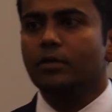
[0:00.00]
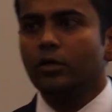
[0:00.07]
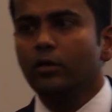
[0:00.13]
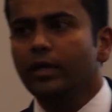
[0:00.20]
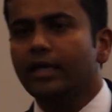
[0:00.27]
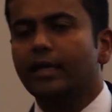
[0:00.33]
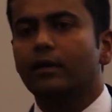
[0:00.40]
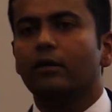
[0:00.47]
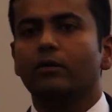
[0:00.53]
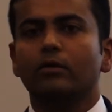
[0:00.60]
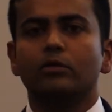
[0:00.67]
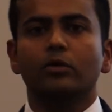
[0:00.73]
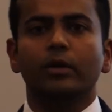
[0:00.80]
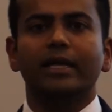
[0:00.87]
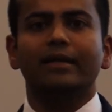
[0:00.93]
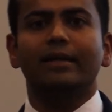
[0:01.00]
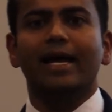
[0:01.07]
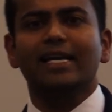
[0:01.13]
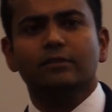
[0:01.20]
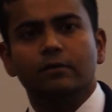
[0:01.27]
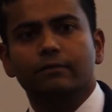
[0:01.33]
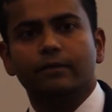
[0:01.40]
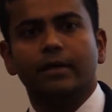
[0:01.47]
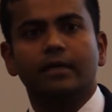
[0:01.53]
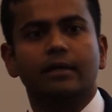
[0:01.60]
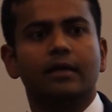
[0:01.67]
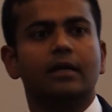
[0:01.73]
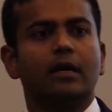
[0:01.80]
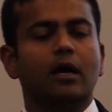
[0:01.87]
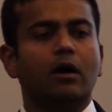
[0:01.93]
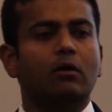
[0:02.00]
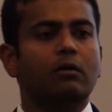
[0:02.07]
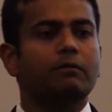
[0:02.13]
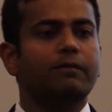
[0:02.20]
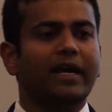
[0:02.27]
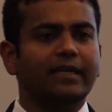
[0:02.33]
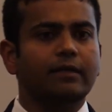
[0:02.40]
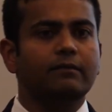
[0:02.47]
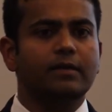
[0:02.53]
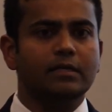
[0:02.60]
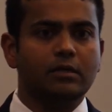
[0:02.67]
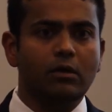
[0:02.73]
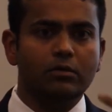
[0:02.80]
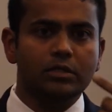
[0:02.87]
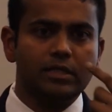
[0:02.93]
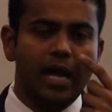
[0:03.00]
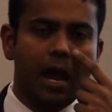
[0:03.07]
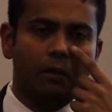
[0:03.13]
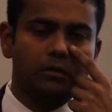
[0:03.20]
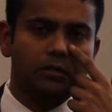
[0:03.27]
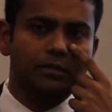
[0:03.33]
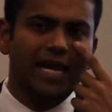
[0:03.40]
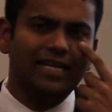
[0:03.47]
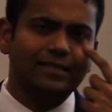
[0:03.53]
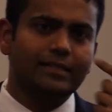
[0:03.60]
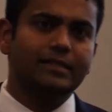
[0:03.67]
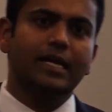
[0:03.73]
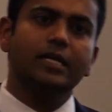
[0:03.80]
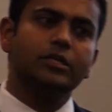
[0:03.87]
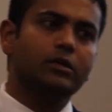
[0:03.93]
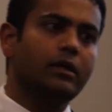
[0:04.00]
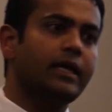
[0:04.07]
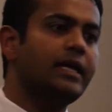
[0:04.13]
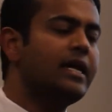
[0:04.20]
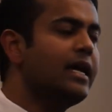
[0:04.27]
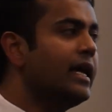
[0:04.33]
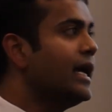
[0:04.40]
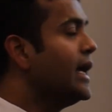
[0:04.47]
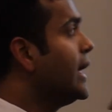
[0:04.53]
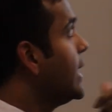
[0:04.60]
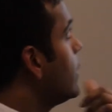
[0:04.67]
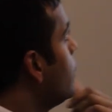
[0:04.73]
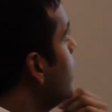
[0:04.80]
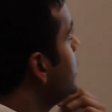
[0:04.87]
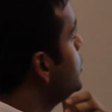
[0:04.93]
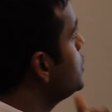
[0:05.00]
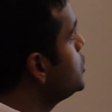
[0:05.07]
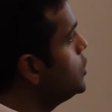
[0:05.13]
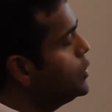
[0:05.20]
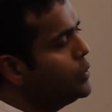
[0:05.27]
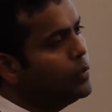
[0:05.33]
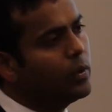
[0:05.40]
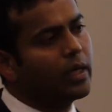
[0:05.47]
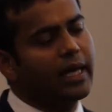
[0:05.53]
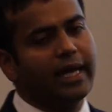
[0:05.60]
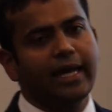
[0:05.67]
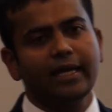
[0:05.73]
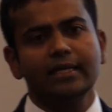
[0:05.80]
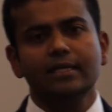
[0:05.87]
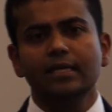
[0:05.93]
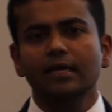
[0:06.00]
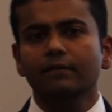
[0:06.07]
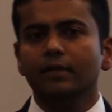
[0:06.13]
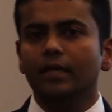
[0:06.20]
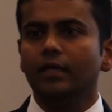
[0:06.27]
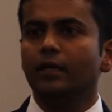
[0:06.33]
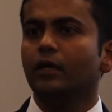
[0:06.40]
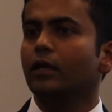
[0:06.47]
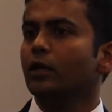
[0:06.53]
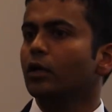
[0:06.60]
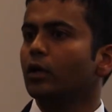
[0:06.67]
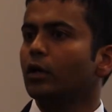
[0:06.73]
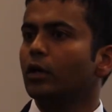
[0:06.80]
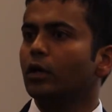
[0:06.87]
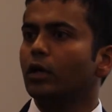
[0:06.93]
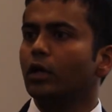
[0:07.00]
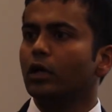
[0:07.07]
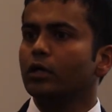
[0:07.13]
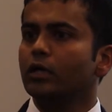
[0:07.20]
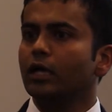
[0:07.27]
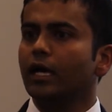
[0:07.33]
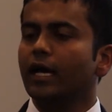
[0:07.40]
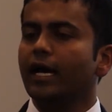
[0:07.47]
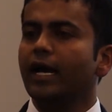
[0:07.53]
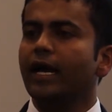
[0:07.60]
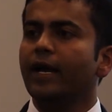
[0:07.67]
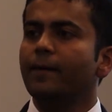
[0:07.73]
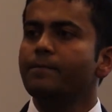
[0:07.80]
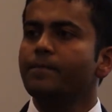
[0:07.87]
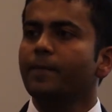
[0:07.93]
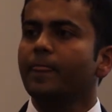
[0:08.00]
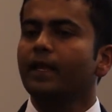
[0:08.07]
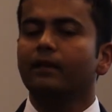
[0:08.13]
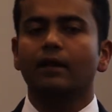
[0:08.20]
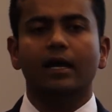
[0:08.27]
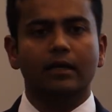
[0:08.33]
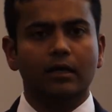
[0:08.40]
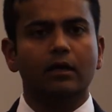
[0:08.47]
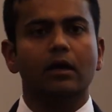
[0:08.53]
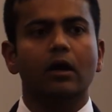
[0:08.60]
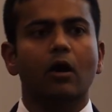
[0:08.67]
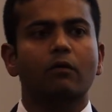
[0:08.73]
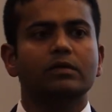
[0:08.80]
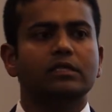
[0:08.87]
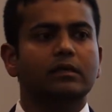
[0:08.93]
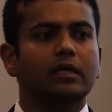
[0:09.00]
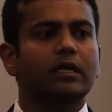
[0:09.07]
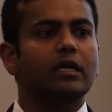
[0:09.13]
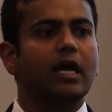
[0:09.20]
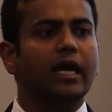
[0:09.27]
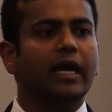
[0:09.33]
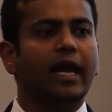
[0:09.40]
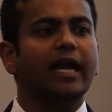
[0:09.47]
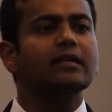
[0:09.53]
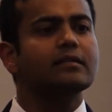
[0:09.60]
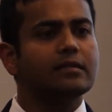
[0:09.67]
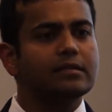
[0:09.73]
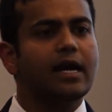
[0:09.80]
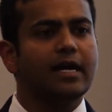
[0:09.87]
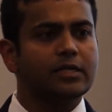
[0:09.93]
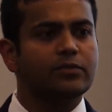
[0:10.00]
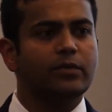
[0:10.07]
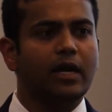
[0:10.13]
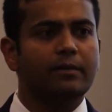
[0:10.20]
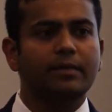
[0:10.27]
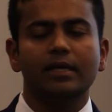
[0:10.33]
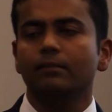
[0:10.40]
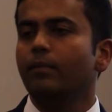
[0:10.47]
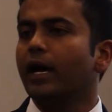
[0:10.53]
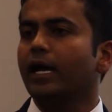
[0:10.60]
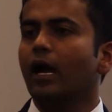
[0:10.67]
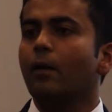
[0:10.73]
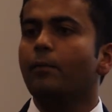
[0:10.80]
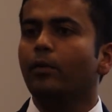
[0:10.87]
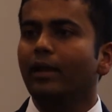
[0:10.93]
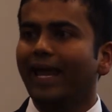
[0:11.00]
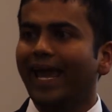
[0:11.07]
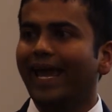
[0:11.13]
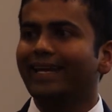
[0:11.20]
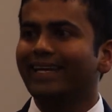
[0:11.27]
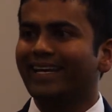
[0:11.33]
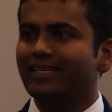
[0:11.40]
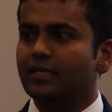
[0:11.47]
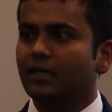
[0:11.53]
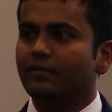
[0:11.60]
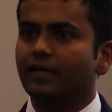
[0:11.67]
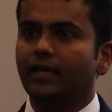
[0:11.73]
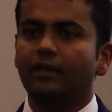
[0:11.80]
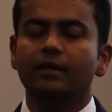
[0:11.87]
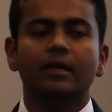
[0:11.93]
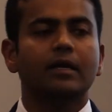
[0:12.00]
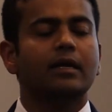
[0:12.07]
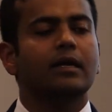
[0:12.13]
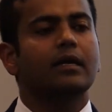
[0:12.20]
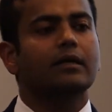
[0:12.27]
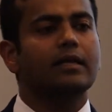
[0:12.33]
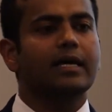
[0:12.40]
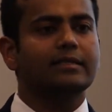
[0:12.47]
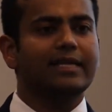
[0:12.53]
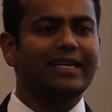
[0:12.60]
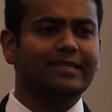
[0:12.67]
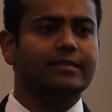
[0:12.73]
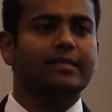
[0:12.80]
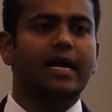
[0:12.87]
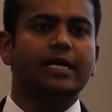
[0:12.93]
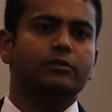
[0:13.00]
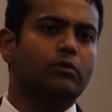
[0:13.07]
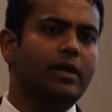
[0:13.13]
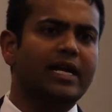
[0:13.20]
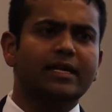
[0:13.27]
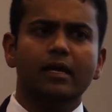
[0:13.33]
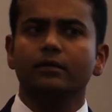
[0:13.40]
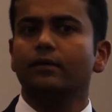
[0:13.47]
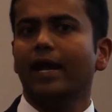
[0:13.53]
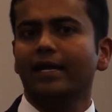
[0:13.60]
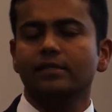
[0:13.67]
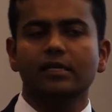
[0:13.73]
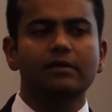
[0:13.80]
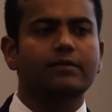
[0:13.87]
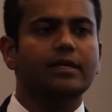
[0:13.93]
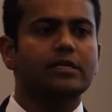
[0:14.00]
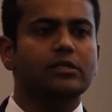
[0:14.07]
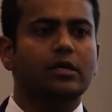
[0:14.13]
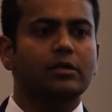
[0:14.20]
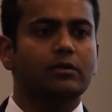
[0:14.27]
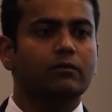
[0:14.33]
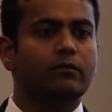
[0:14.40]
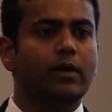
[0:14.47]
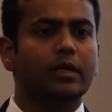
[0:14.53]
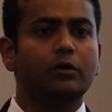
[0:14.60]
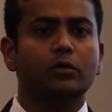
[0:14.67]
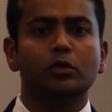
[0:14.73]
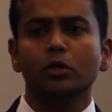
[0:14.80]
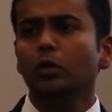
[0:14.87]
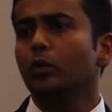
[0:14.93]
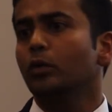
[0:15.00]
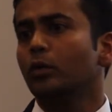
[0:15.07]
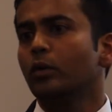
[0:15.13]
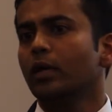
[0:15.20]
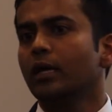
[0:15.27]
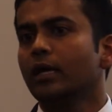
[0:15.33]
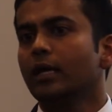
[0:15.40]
doing it or doing less of it, our effectiveness goes down. So that's essentially, when you do activity, obviously exercise, what I mean by a planned activity, that's exercise, or any other activities that when you do,